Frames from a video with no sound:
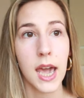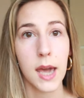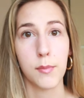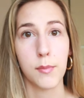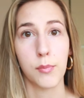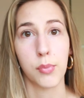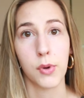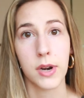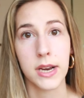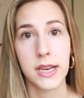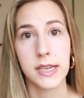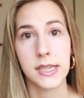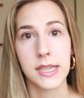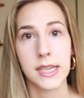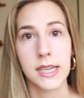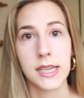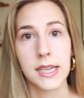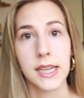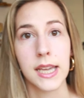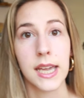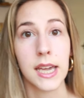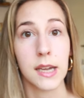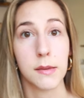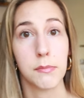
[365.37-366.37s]
and
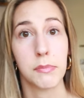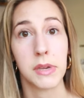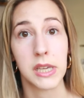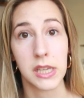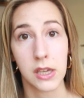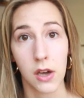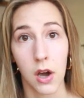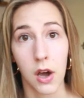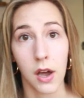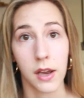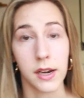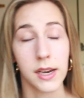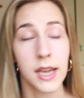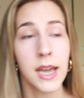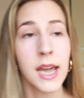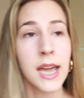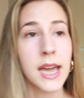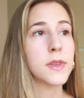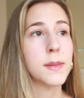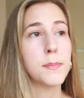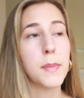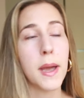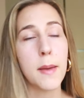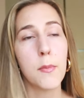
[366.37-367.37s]
branding and beyond
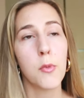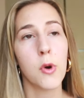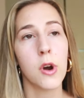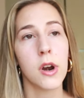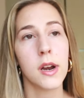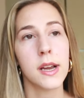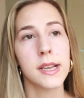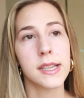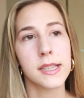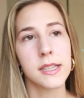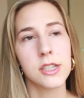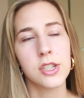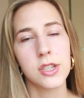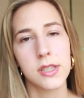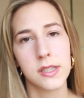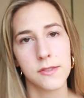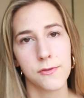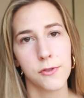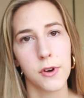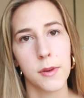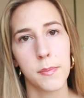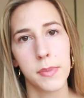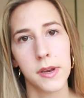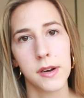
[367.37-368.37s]
memoir and just
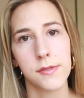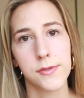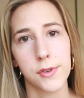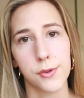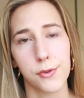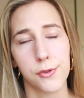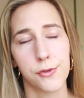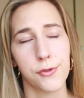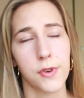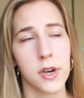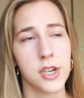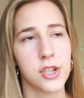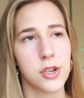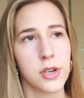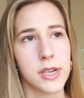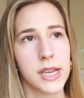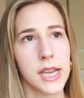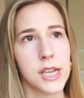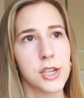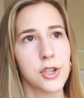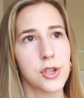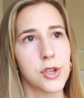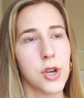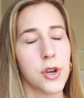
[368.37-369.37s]
for a bit of a refresher in
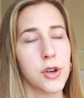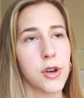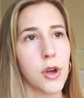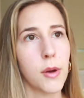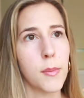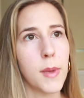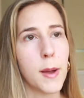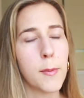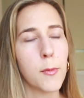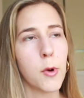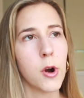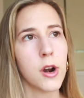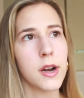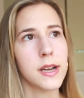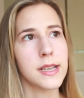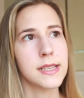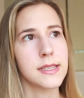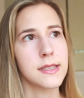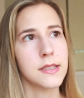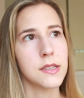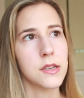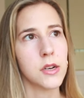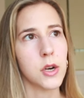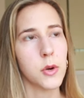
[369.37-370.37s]
case you don't know memoir
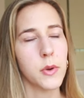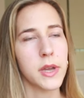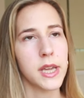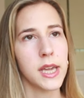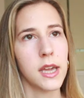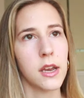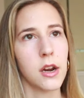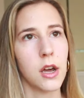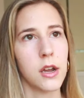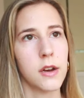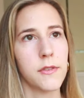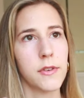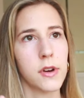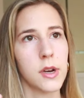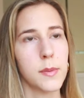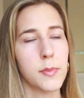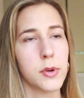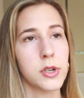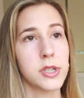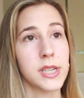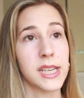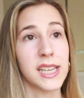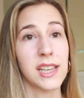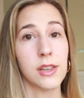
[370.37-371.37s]
is zeroing in on a very
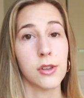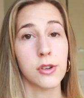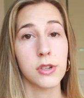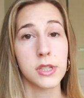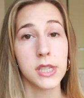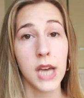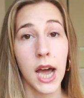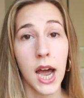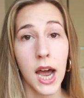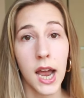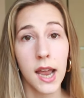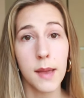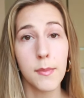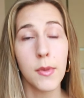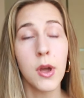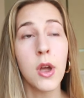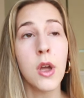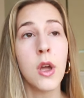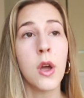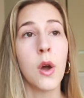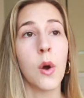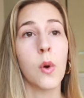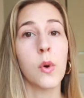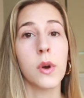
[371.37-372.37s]
particular time
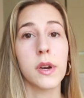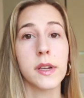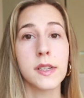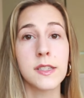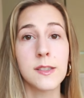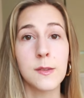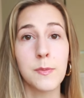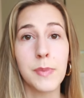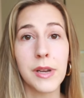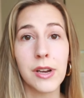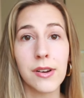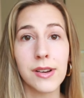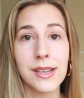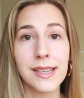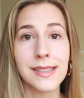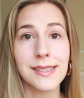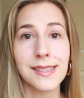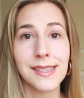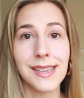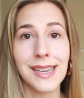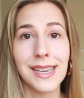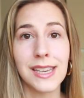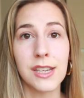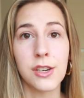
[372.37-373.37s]
or
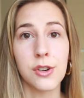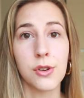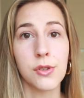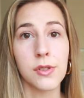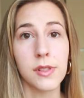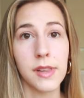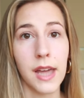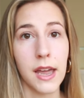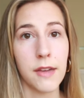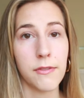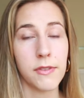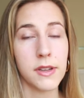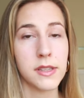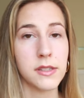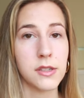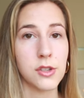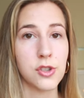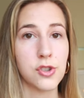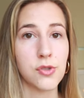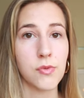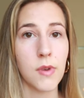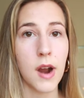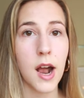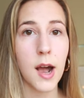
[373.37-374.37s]
experience in your life. It's a
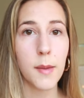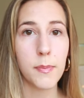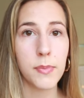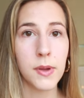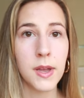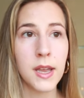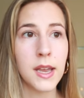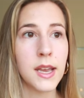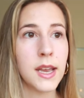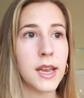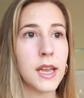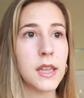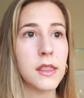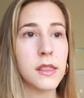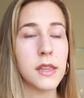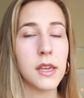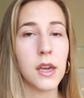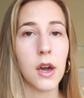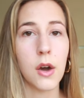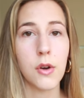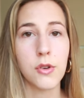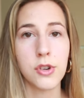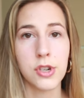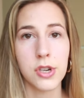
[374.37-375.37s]
drop in the
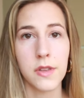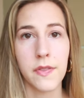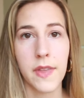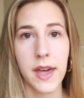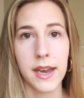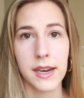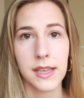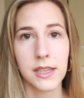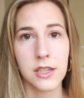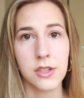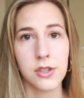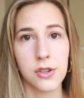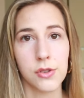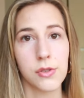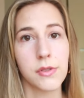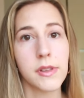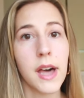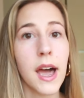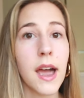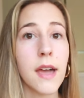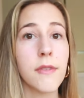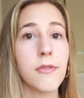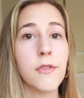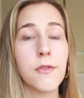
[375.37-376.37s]
ocean that is your
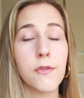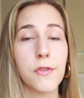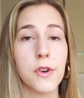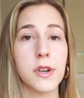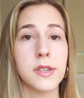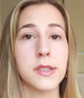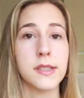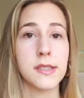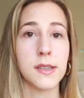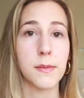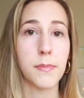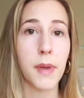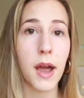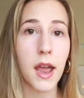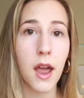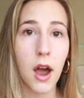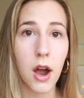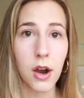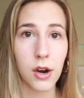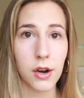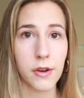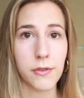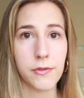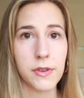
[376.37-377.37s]
life versus a
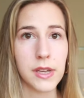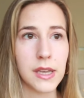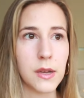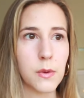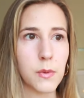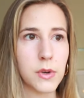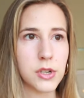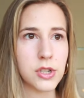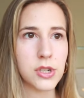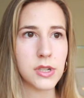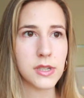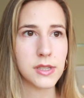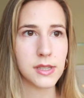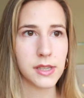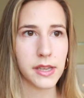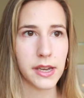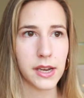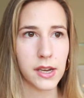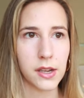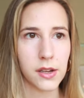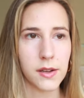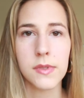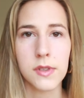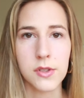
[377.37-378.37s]
biography, which is
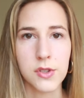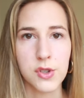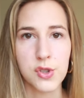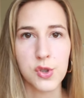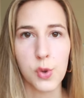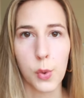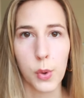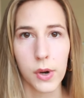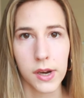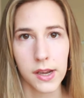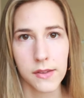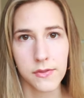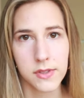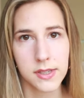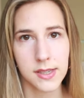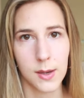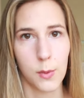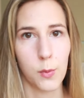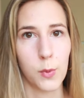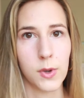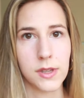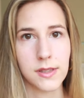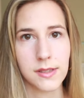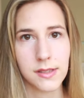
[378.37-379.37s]
like the story of
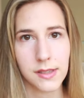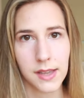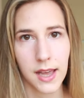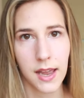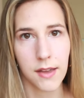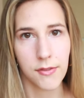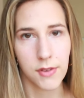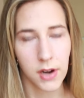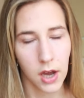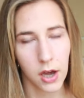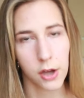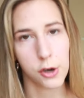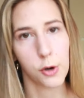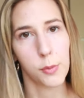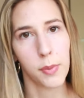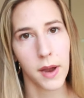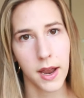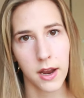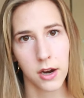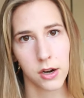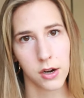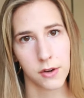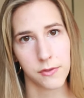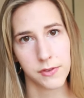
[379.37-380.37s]
someone's life. An
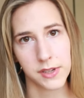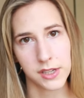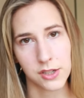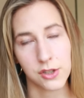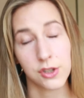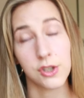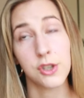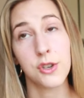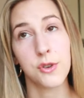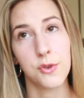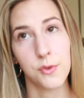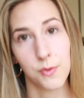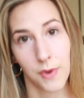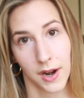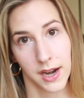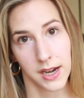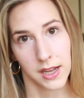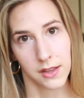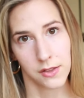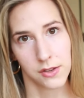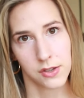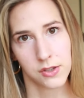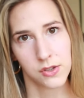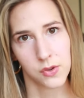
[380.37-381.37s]
autobiography is you
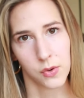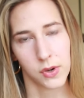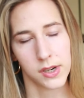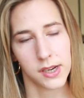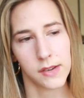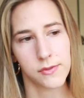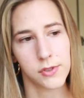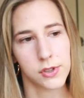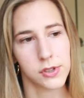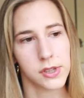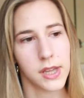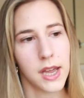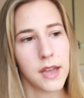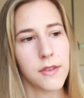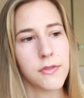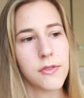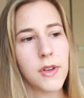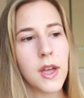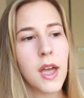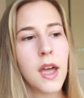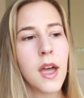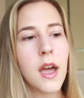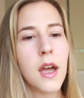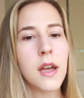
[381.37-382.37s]
writing the story of your life.
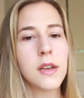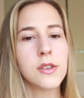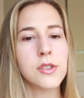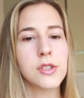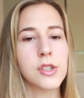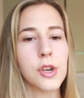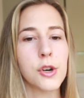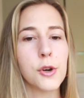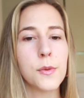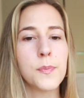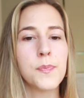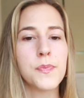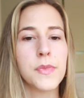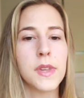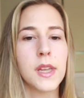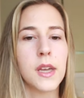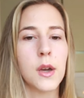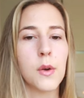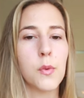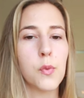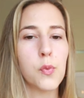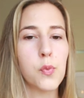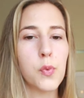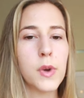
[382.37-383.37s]
So
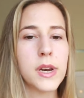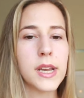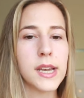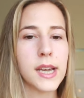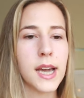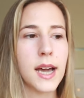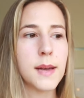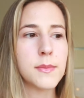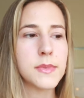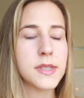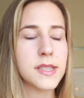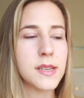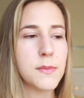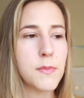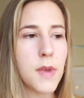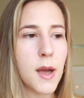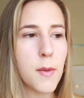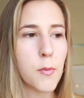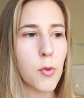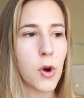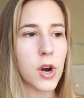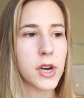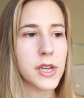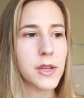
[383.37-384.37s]
when it comes to
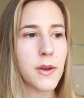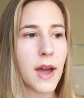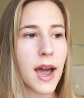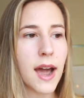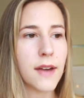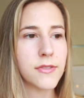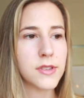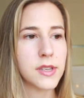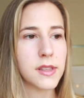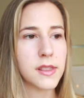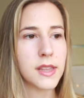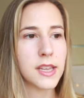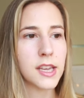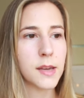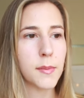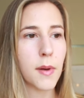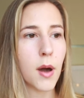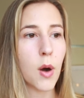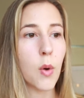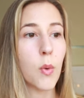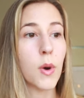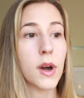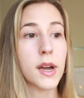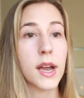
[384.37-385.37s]
memoir, you have to think
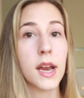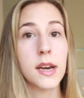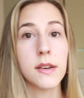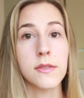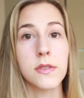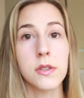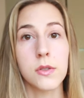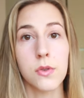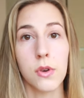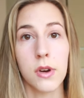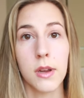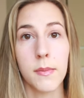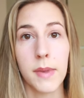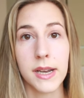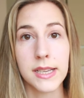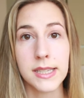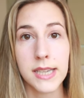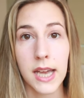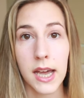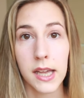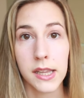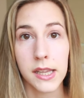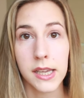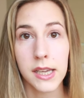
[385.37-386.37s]
about what kind of story am I
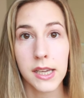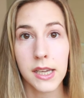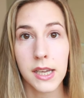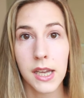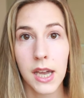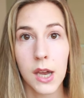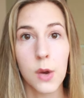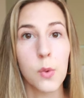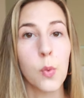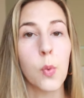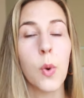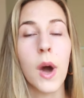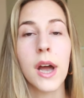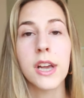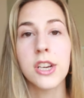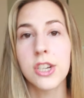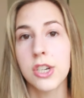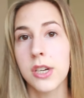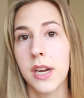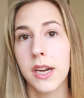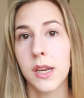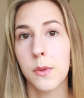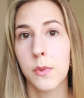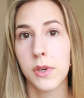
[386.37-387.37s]
telling and why
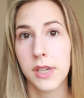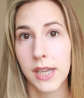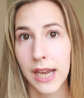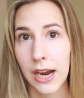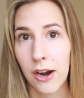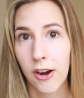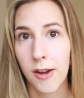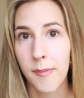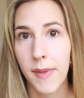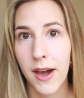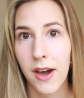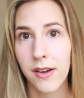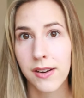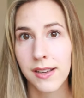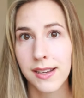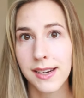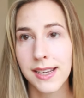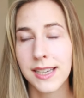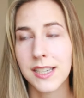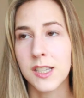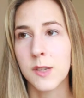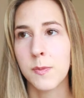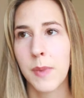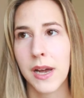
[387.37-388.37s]
should anyone care about it,
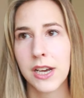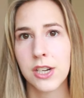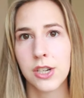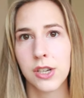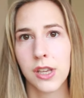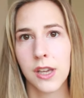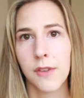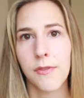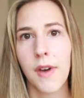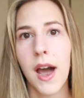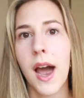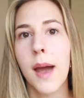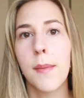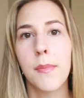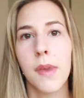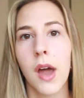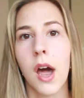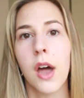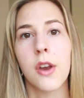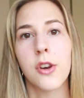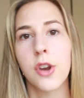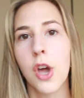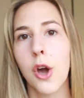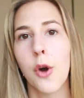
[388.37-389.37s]
especially if I'm
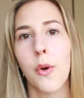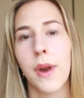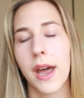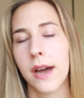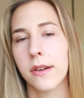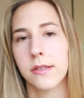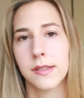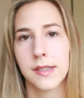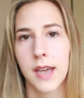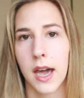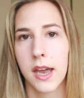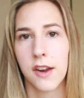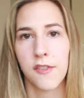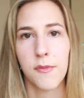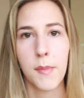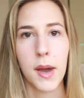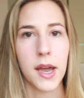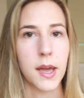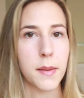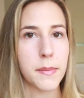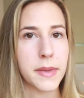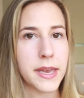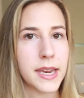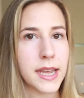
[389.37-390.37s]
not known outside of
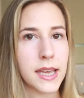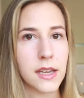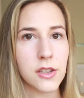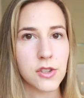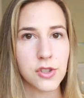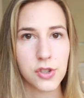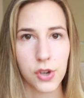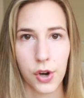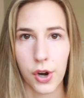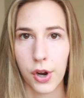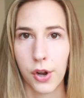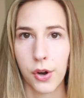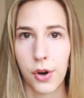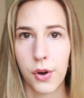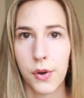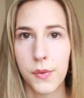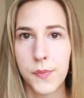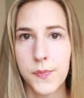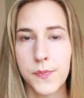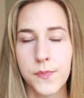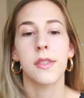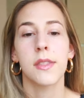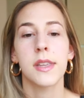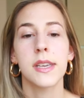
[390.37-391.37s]
my immediate circle.
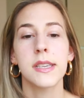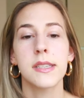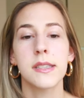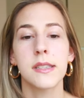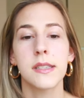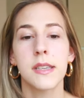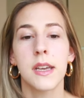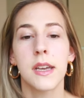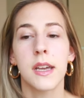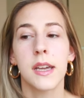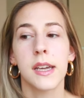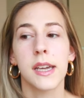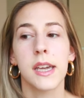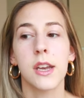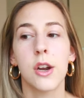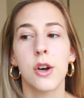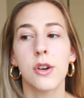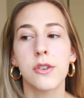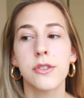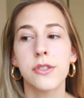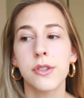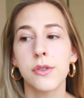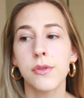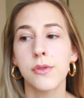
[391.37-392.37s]
This can
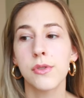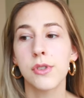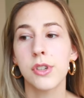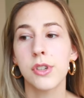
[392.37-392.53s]
also